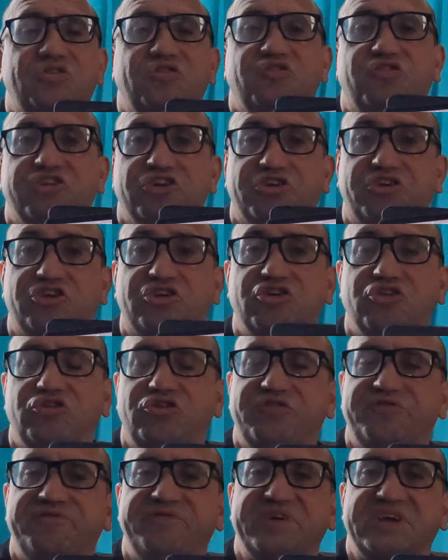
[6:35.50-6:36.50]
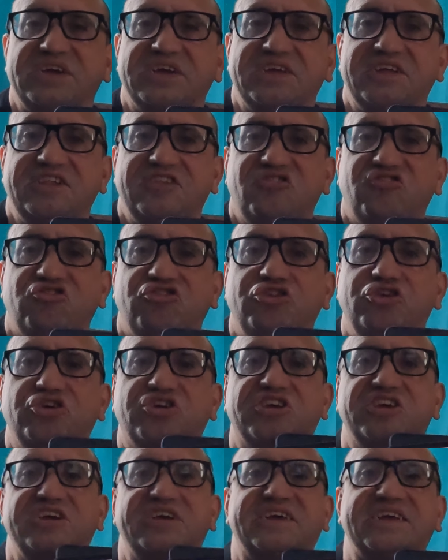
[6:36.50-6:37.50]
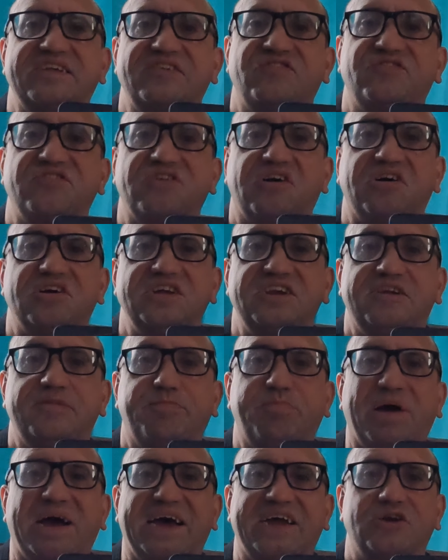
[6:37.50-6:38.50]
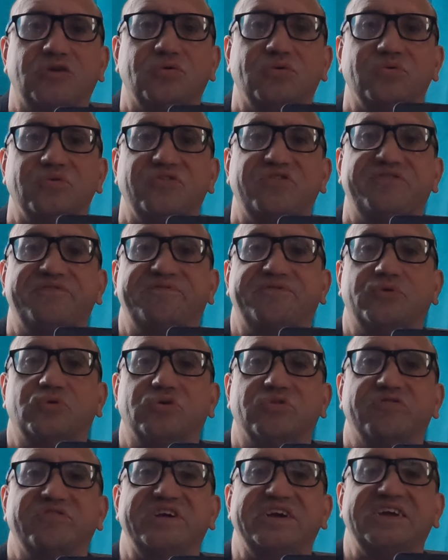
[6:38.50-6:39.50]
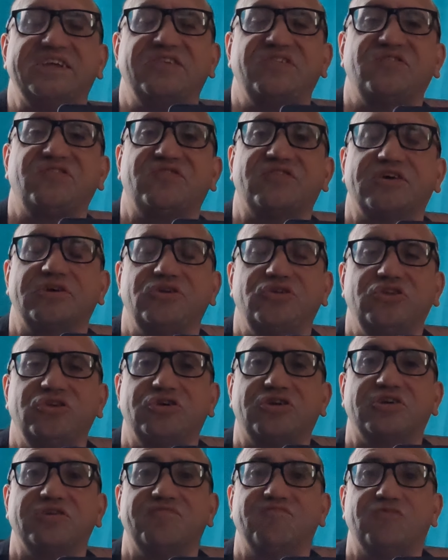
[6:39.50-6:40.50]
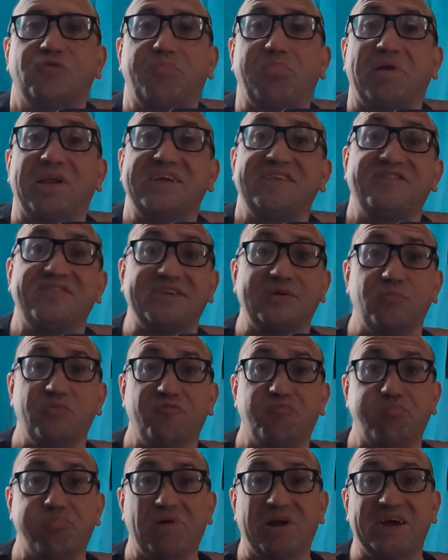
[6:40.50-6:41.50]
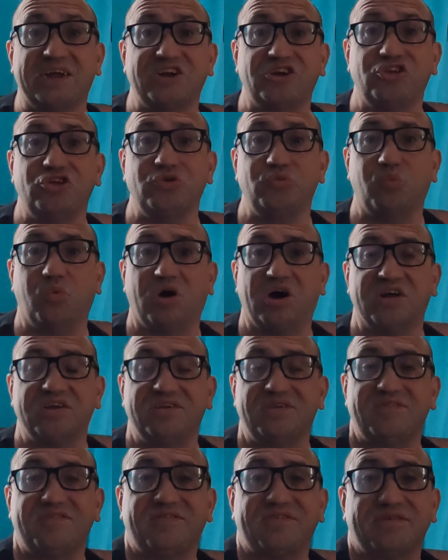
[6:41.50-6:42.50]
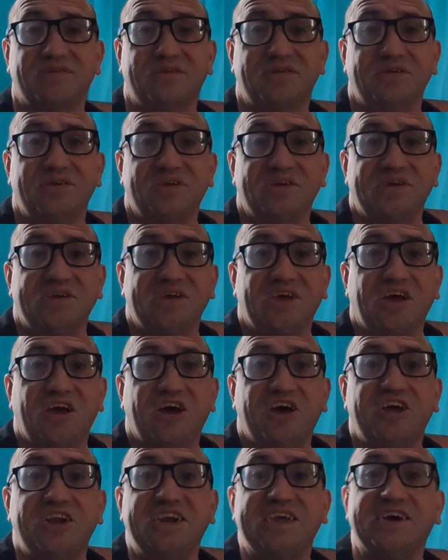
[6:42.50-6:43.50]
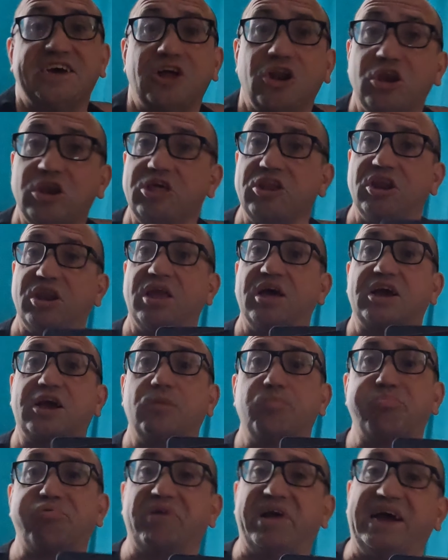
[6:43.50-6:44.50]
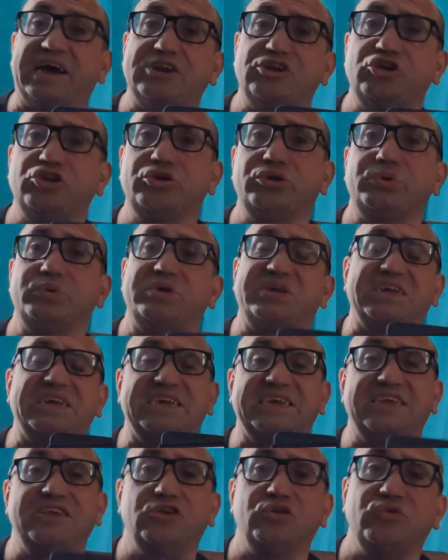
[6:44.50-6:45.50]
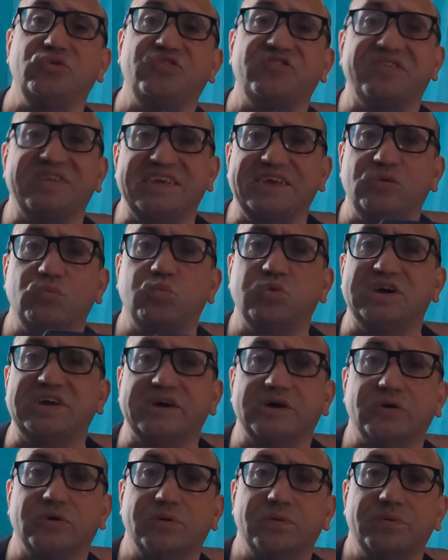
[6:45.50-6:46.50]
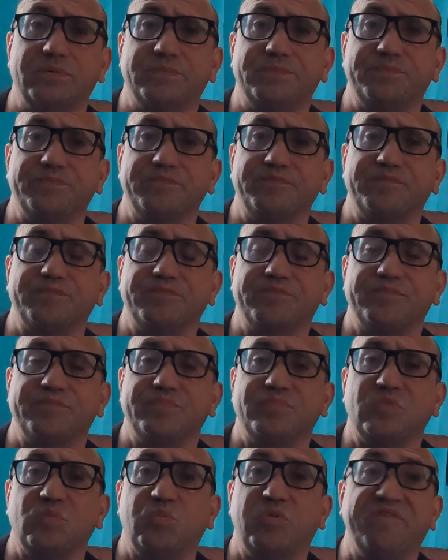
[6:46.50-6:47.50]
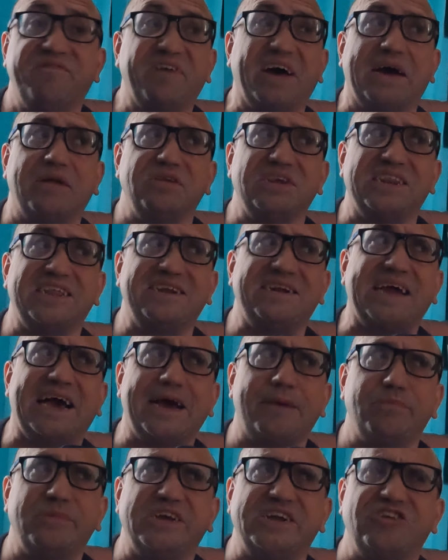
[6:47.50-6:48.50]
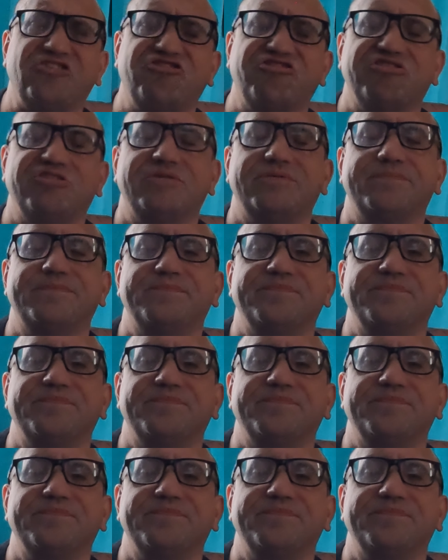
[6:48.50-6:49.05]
the good thing is you can get side panels for it, so you can replace it with brand new ones and it'll look like a brand new EUC wheel without the damage.